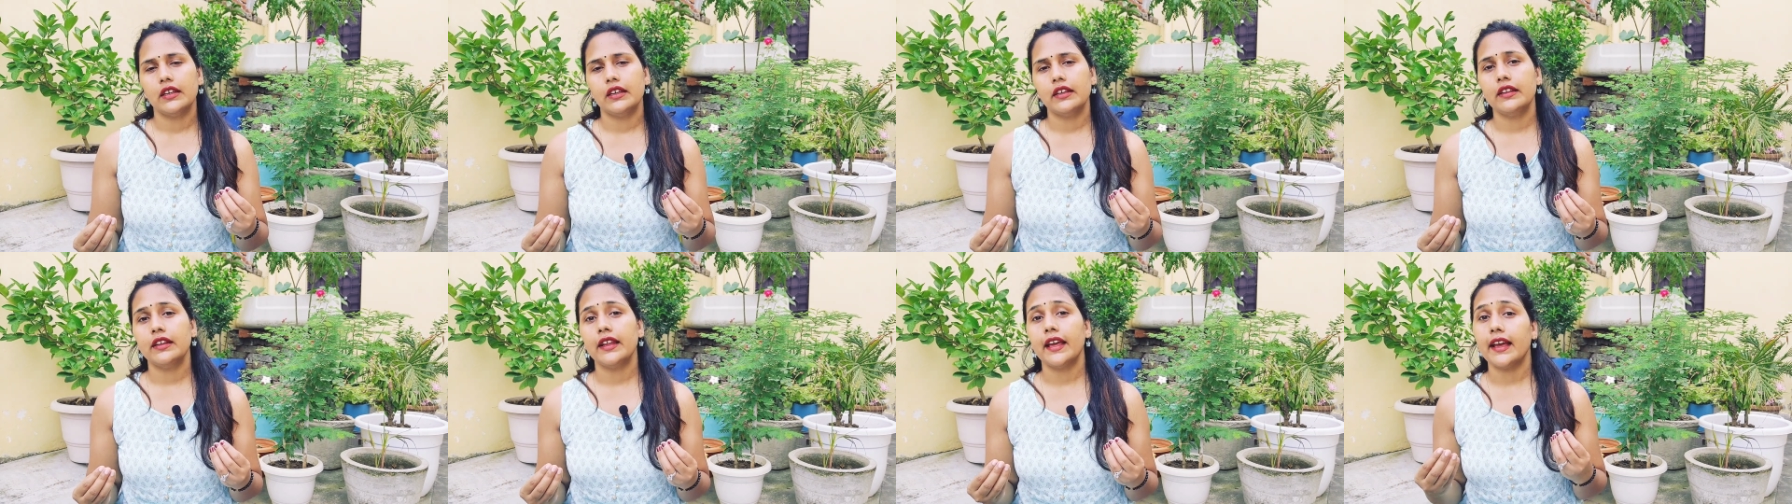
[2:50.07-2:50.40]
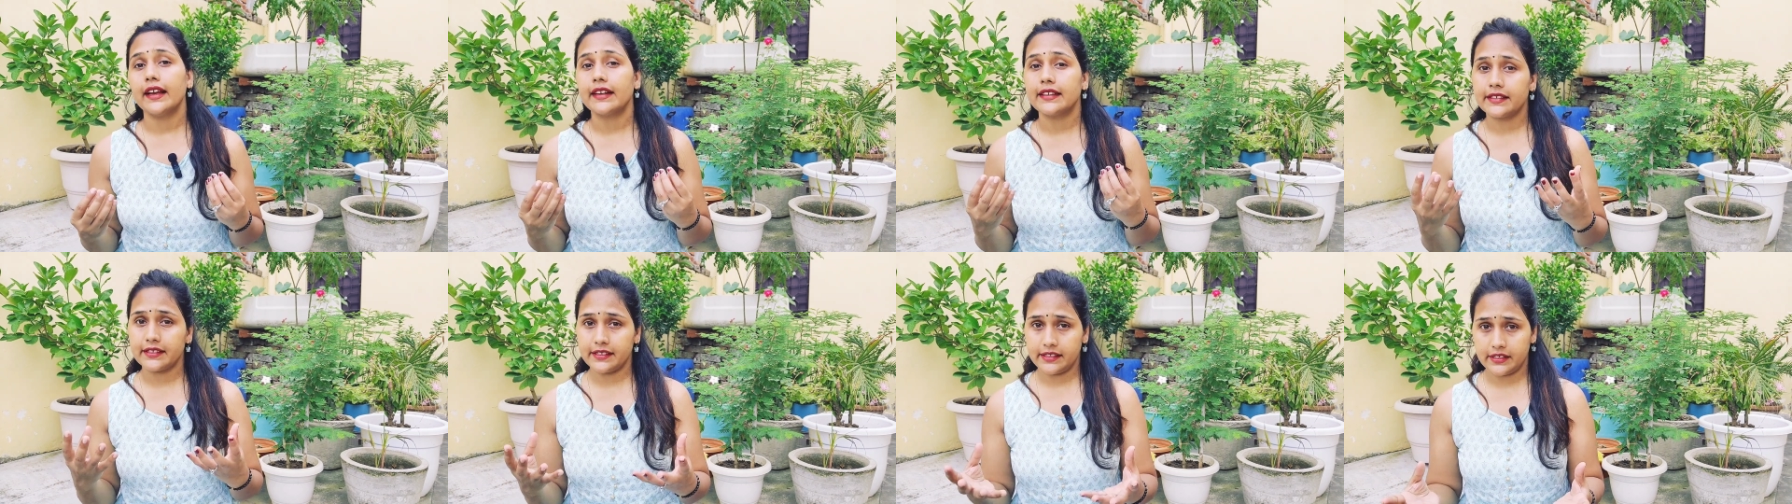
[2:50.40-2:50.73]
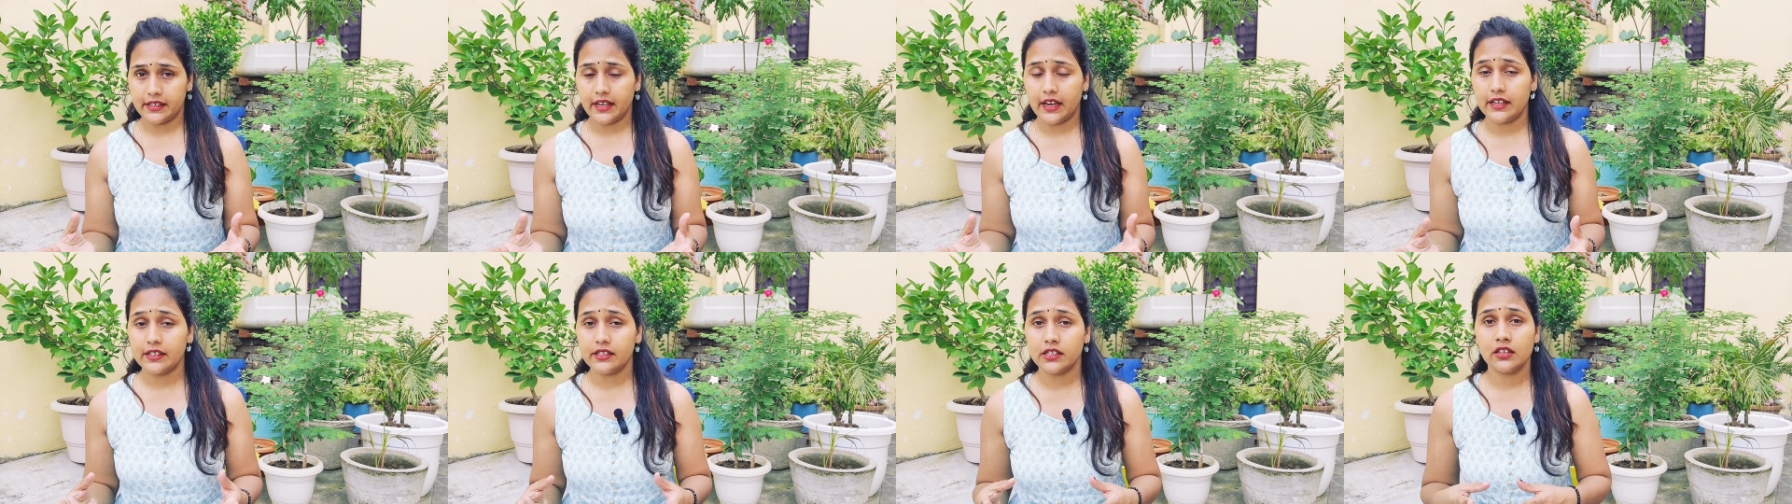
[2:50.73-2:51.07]
in
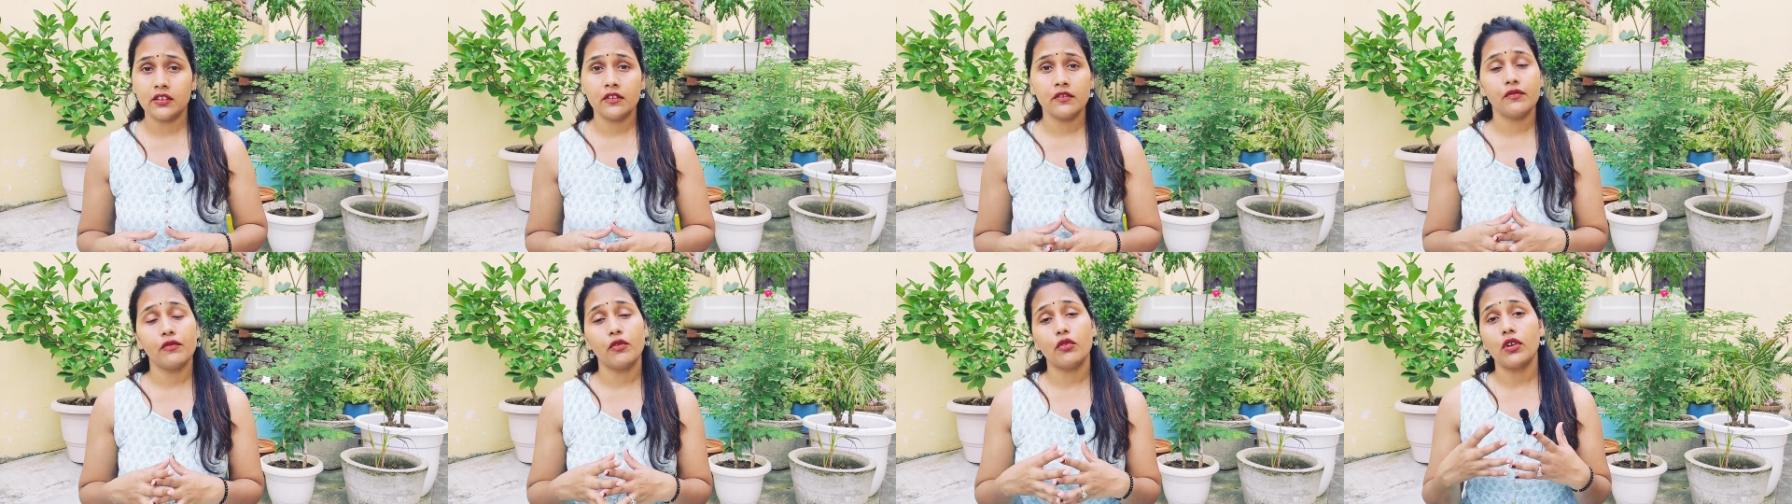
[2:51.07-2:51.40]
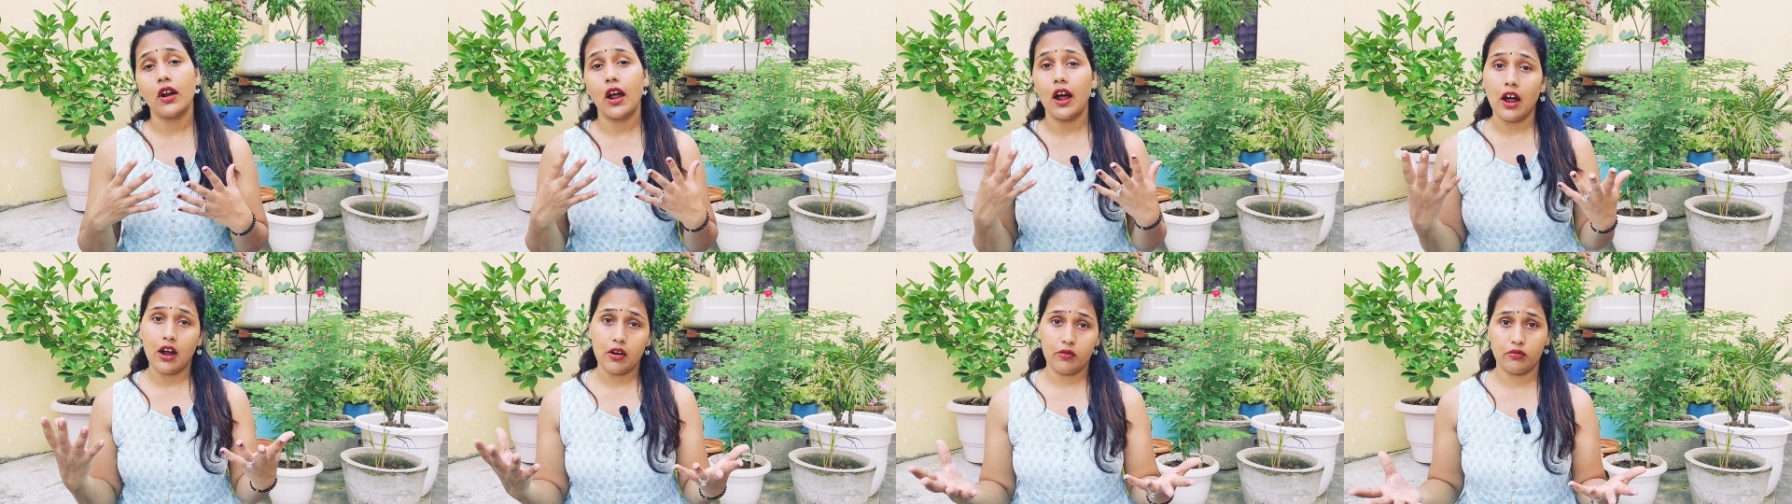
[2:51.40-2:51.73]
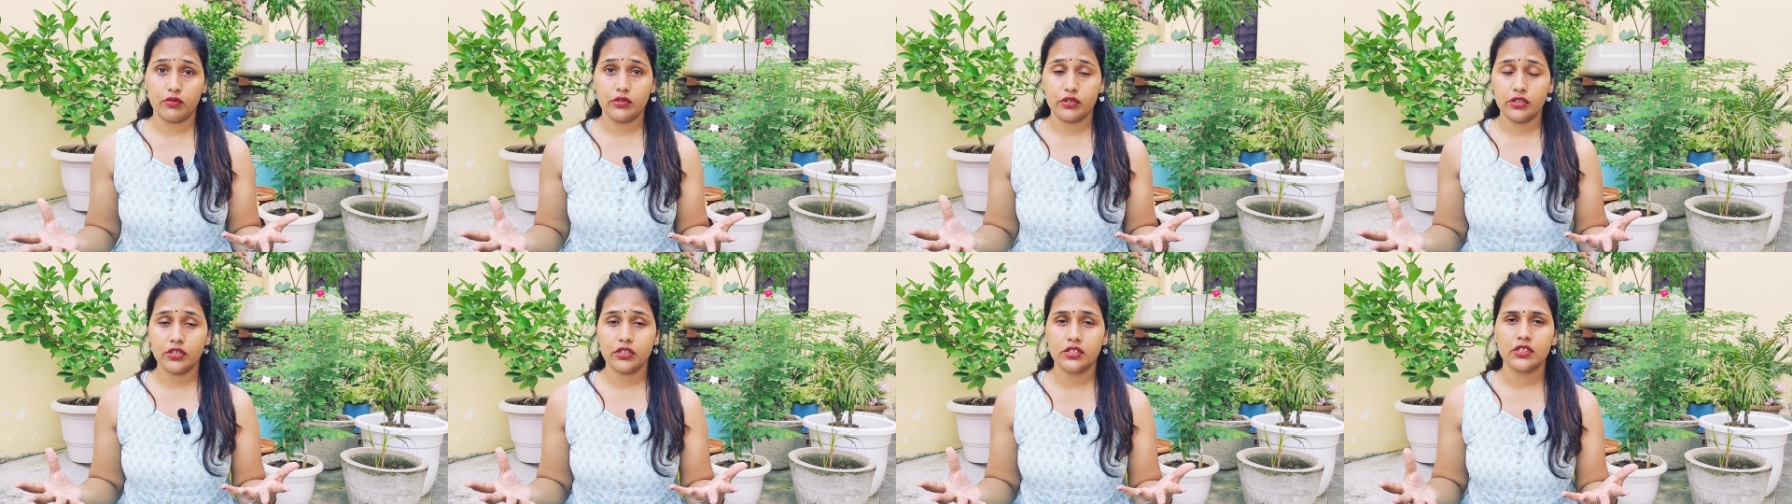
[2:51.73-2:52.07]
exercising for
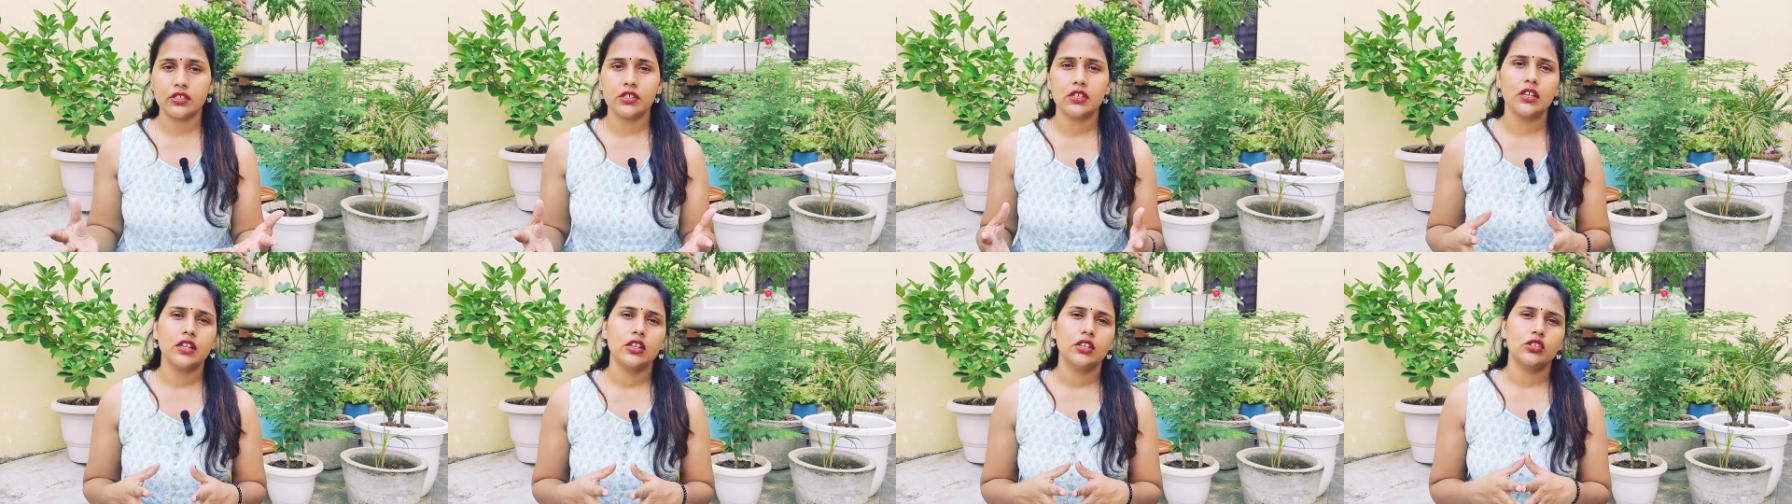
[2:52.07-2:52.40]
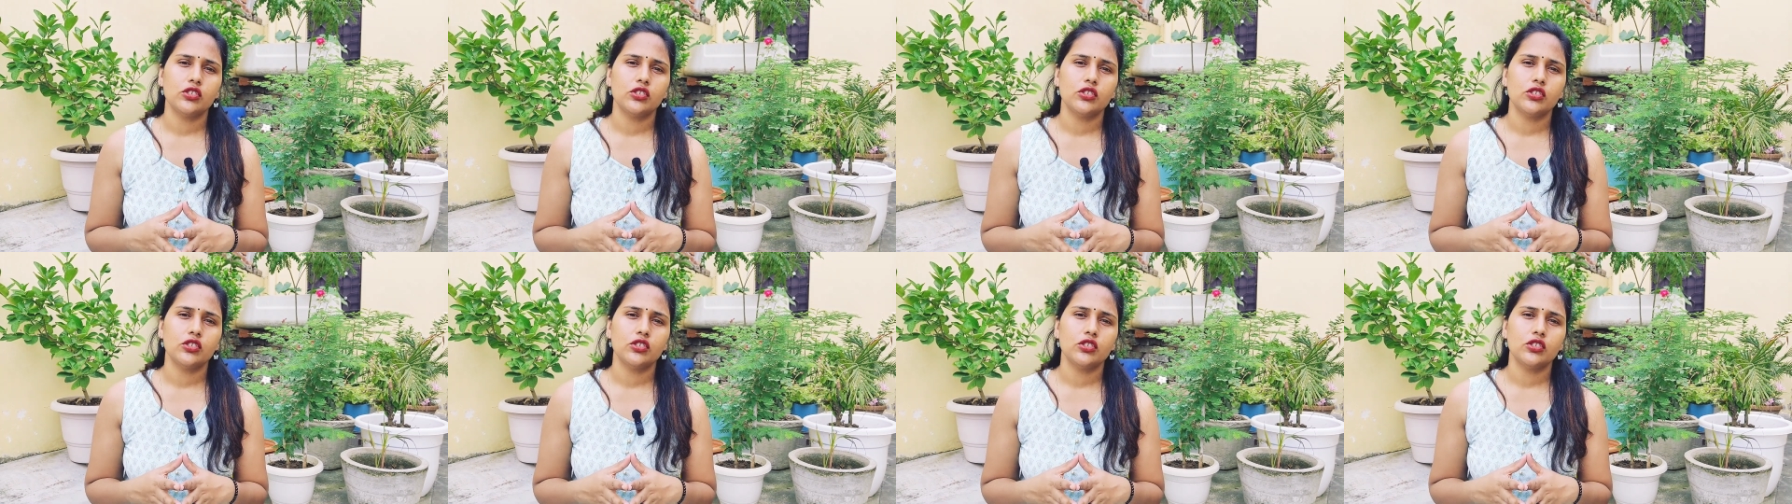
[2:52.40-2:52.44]
hours.